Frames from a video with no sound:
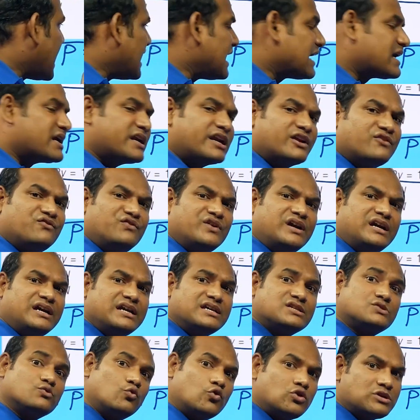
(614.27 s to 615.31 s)
electric field
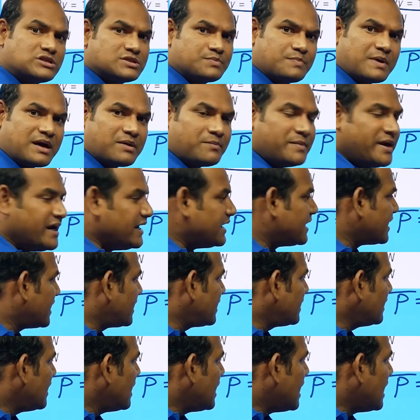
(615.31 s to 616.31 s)
is volts per meter.